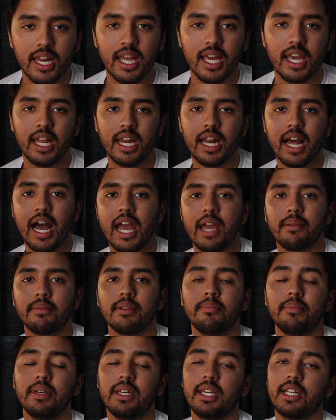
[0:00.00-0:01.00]
and I am
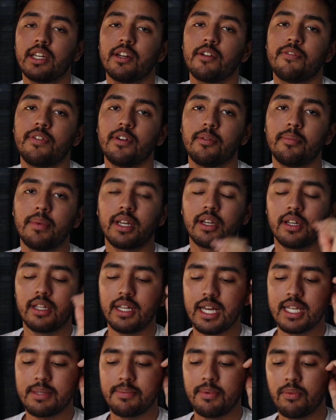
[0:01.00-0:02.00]
the beginner filmmaker
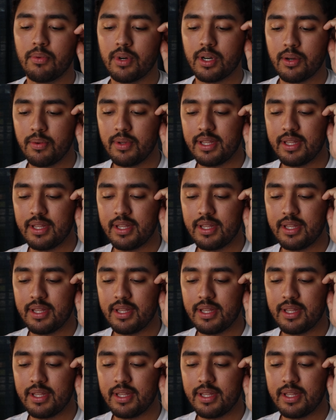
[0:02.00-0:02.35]
that has been working